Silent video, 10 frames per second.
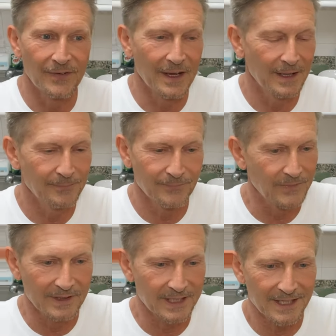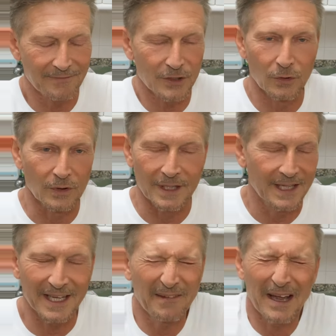You
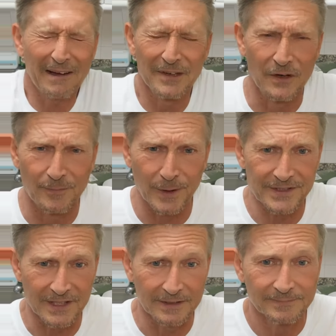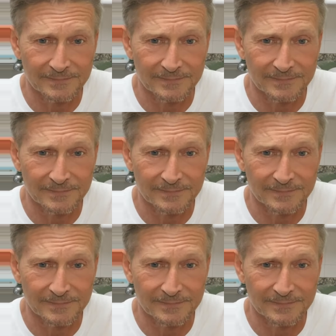can never have enough butter.